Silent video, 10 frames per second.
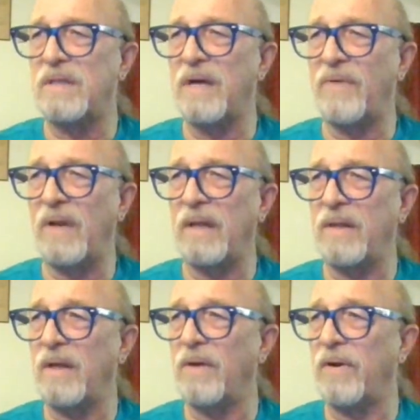definitely
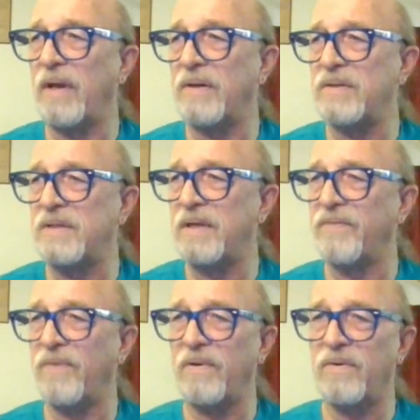the internet is
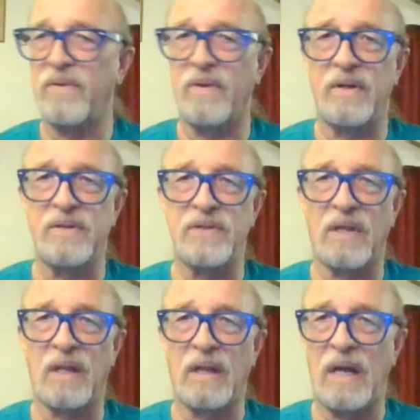different. There's
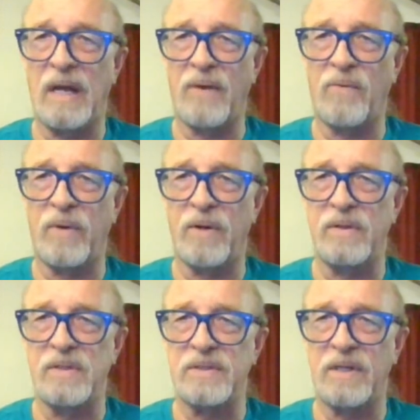a lot of
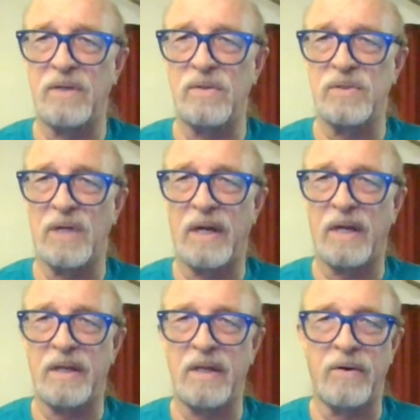weirdness that goes on
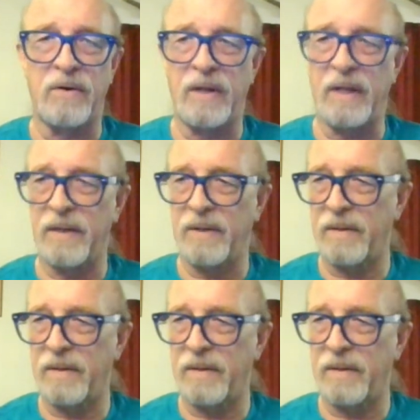the internet.